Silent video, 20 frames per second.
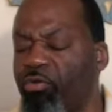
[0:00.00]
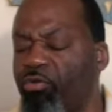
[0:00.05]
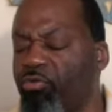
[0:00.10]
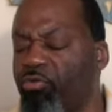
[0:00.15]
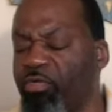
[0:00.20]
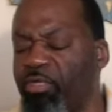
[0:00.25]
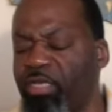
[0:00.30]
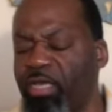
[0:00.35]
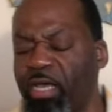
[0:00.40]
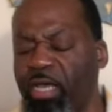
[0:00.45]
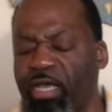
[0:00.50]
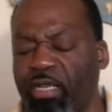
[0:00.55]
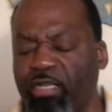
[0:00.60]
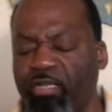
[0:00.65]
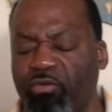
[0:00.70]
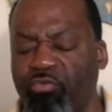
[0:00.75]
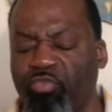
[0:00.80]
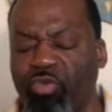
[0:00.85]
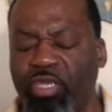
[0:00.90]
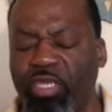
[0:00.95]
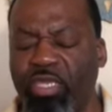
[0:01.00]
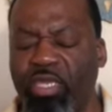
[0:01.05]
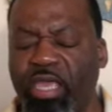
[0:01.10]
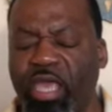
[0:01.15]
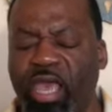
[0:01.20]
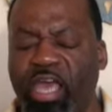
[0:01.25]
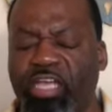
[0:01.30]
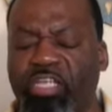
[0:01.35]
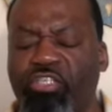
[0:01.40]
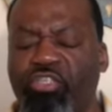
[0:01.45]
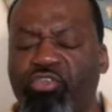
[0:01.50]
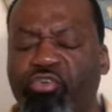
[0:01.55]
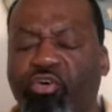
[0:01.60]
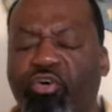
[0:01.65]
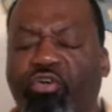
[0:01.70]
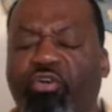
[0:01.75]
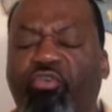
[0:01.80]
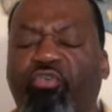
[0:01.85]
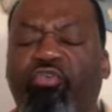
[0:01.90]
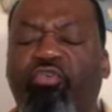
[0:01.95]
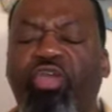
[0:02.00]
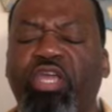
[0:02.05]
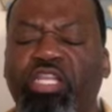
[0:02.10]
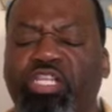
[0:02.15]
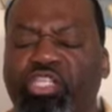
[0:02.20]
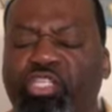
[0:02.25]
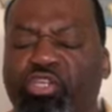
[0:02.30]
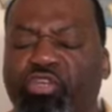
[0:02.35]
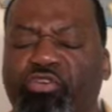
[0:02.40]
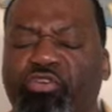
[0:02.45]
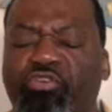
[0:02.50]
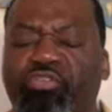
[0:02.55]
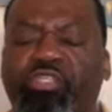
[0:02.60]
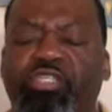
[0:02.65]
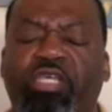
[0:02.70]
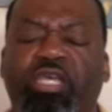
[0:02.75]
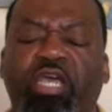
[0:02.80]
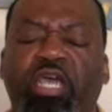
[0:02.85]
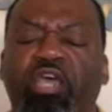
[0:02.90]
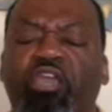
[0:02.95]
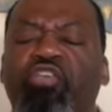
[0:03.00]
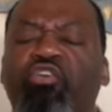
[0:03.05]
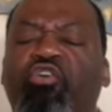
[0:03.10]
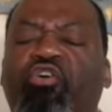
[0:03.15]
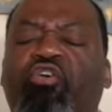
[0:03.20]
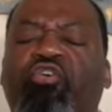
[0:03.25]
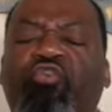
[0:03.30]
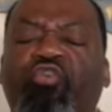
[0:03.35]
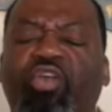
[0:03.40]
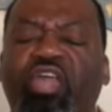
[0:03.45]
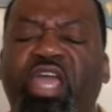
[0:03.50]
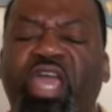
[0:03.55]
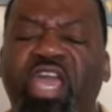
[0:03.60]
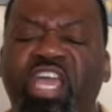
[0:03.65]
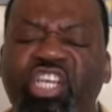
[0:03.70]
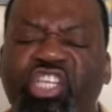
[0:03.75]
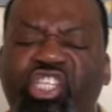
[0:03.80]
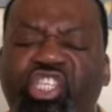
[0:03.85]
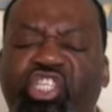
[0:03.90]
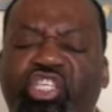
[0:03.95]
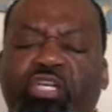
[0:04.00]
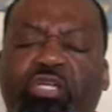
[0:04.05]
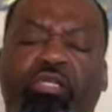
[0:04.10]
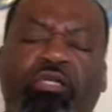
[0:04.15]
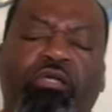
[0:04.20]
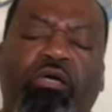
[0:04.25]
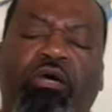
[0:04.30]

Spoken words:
Lord God, and we, as your creatures, your creation,